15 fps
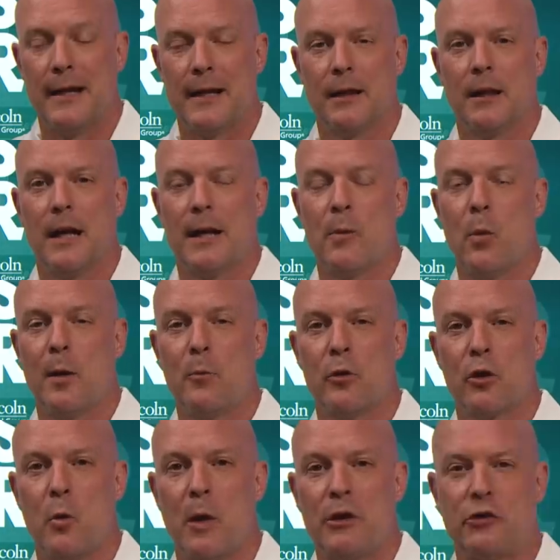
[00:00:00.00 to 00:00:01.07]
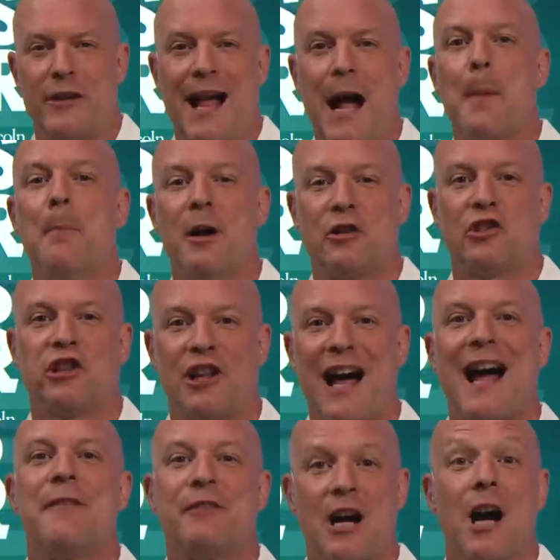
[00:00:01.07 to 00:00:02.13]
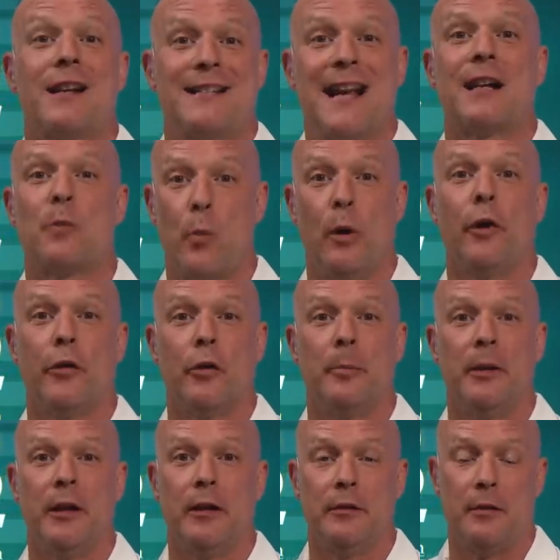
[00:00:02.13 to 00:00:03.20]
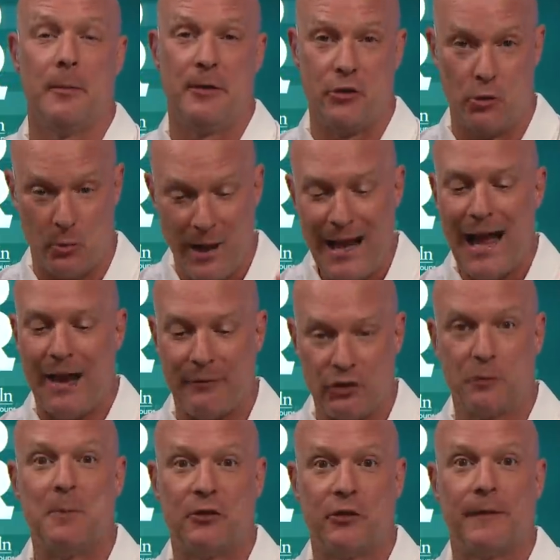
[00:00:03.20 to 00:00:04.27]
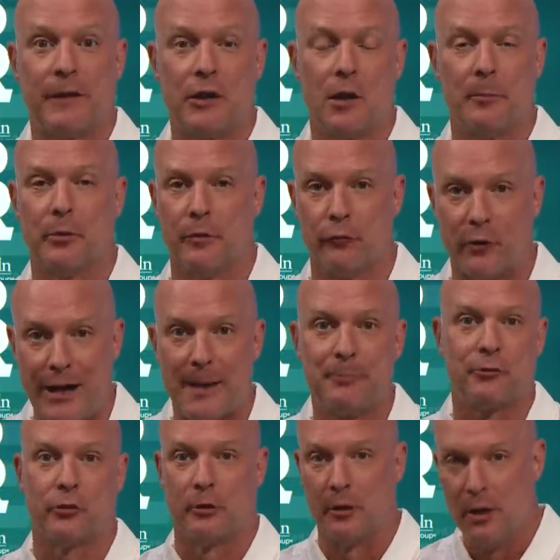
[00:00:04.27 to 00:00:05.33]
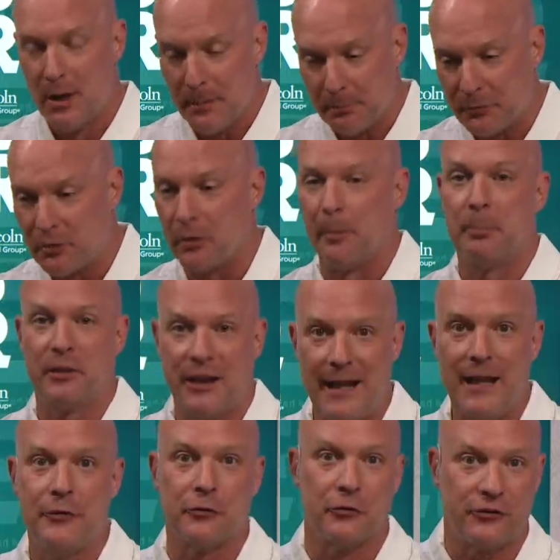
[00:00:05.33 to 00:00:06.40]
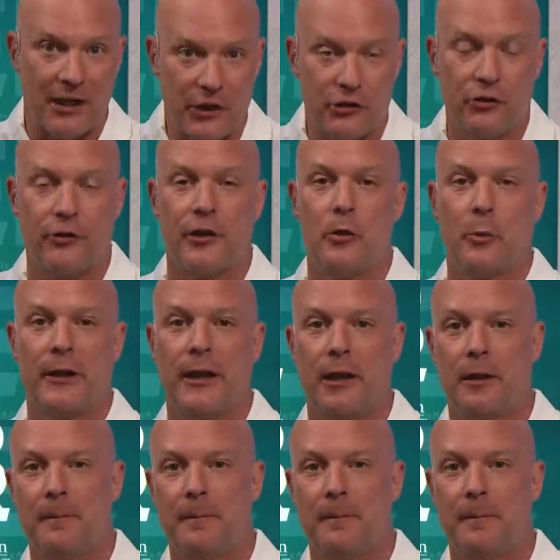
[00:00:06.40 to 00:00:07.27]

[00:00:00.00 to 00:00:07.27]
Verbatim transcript: And I lied. One more question. How much live contact will there be? I mean, do you have a specific number of reps or uh, plays or sessions that you want to get